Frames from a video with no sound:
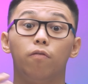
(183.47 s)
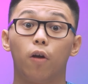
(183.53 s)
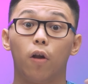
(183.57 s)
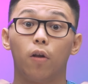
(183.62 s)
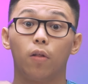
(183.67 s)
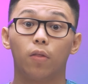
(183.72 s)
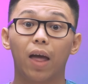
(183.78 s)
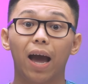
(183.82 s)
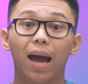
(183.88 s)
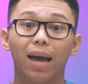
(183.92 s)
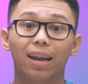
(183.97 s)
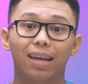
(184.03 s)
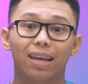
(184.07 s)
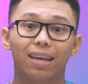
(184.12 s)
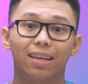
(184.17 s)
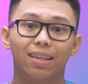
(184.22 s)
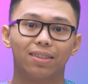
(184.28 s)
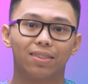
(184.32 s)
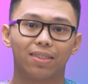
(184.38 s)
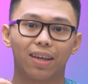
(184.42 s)
Following that
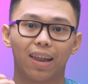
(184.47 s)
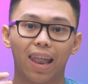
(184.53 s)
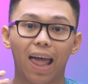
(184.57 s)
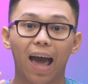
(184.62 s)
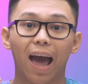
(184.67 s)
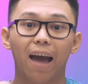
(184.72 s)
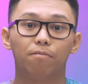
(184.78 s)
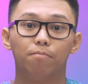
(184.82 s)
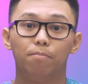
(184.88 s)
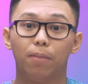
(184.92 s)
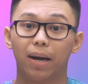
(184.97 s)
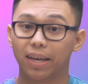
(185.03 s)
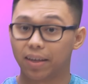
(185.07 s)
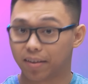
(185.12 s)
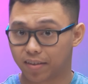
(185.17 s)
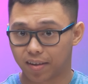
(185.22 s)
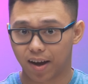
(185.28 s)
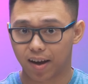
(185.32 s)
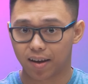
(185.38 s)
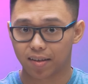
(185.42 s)
is the lav
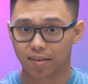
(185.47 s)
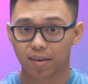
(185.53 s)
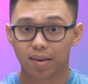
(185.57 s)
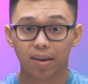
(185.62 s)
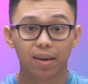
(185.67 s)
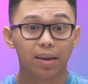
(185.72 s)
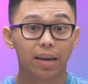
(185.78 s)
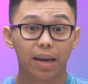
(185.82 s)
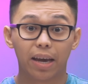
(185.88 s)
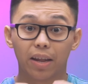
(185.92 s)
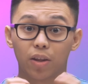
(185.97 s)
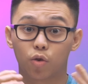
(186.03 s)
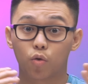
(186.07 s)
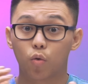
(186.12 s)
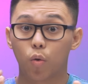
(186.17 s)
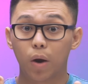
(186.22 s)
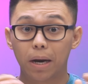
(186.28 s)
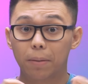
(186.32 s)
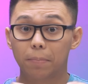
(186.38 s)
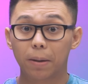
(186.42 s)
mic size. It is
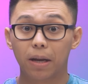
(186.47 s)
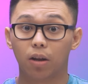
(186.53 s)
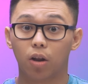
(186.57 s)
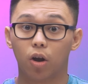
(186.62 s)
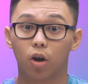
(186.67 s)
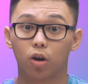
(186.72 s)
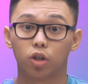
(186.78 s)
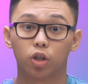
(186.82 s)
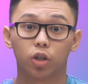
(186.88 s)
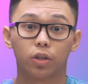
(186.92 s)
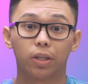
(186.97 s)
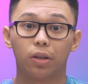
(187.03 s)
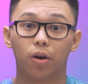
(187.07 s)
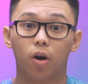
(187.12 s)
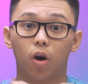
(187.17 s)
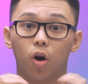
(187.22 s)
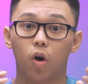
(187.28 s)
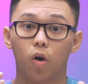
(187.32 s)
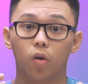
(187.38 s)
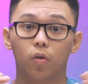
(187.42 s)
quite a bit larger than
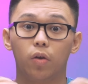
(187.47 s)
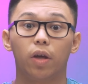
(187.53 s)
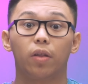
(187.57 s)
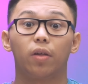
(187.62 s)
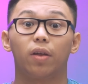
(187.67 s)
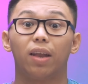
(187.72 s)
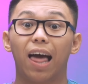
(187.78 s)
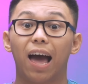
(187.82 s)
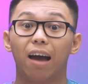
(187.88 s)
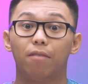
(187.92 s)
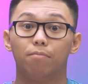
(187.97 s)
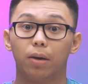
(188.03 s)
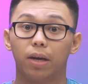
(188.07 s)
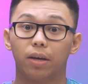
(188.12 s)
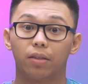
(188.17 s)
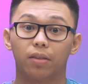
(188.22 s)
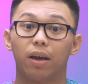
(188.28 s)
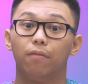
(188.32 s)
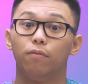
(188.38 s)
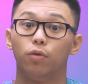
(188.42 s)
all the other lav
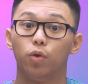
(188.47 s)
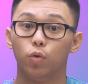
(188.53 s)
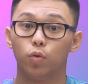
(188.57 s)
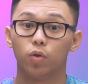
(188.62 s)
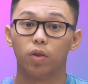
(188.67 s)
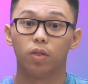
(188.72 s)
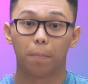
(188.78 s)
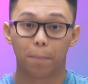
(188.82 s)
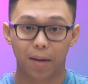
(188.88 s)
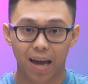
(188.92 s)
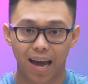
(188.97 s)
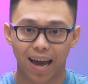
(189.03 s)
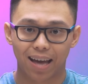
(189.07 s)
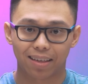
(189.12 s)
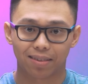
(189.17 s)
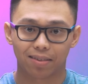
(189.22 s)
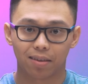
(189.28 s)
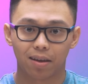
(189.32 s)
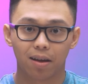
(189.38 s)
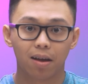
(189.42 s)
mics I've used in the
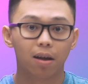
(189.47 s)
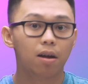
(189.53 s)
past.